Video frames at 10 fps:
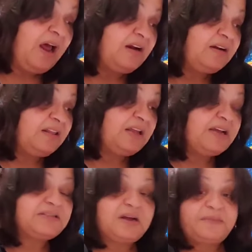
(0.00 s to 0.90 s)
a lot of good
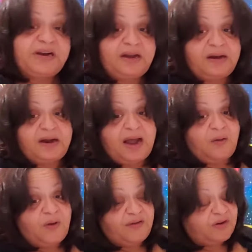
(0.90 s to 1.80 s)
things coming in.
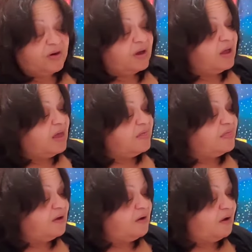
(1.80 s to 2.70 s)
However,
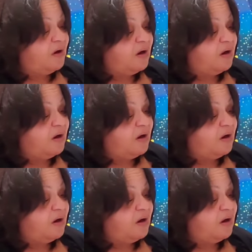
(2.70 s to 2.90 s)
there